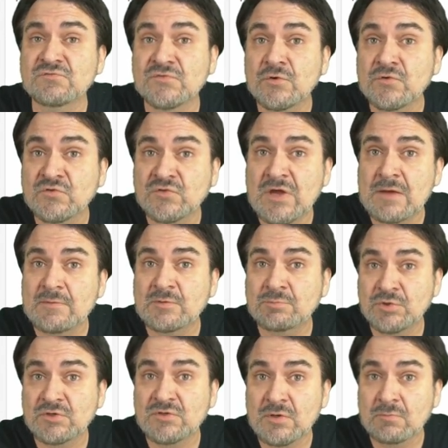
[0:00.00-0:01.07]
first comic
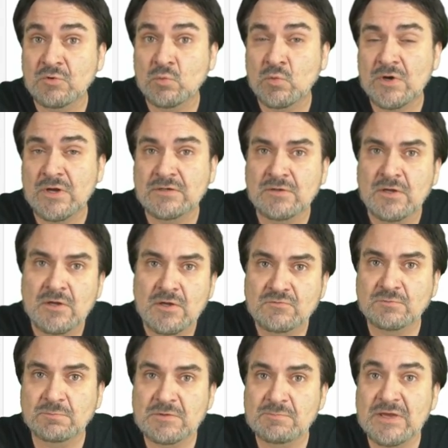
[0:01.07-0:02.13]
book number one
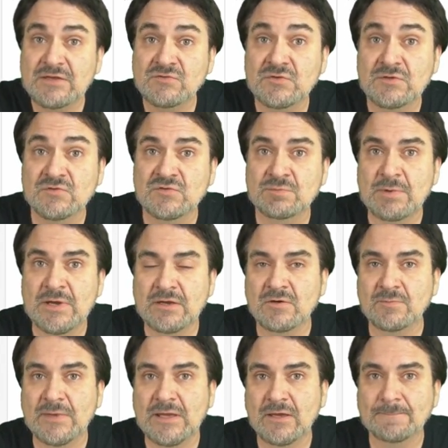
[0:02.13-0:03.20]
from The Amazing
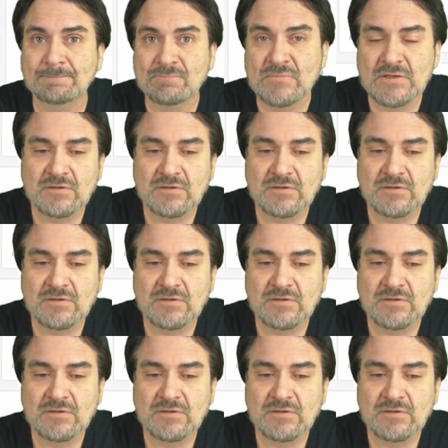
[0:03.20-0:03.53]
Spider Man.